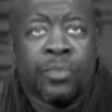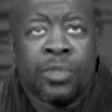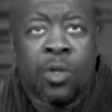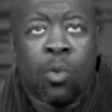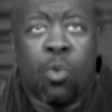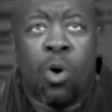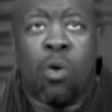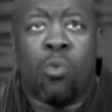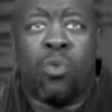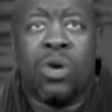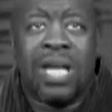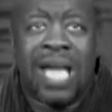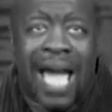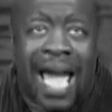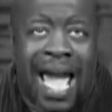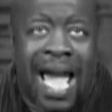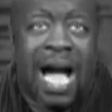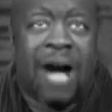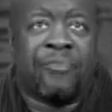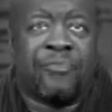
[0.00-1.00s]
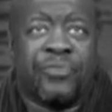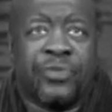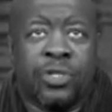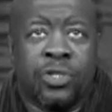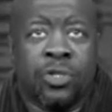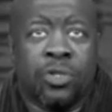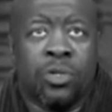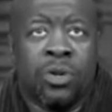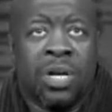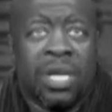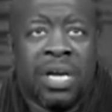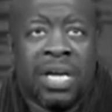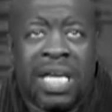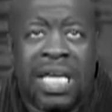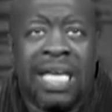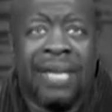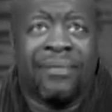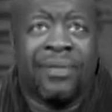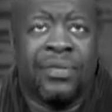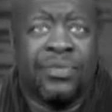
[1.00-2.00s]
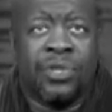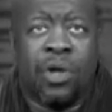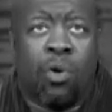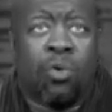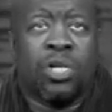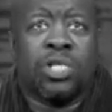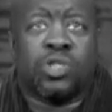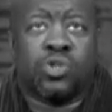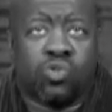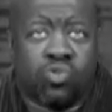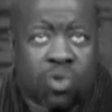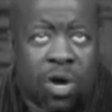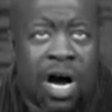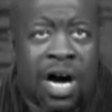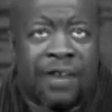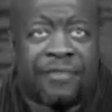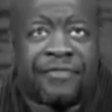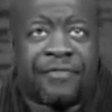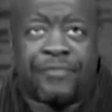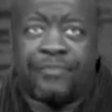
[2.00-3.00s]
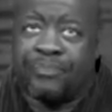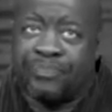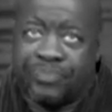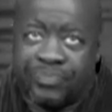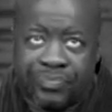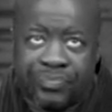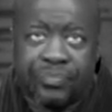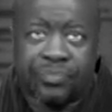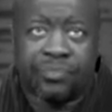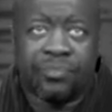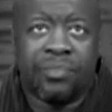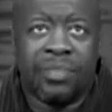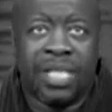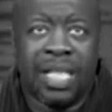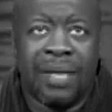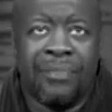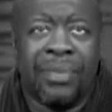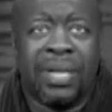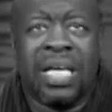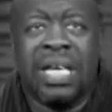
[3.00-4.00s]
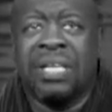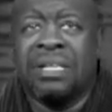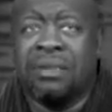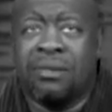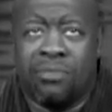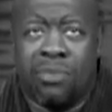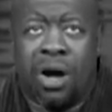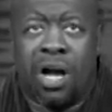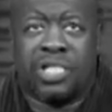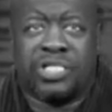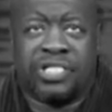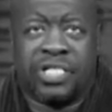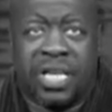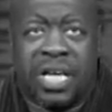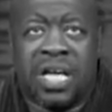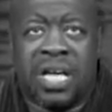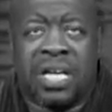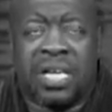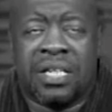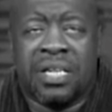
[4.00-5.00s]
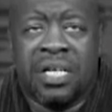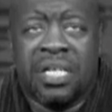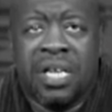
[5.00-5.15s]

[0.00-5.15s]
when we have to, even though it's rough, begin to march ahead.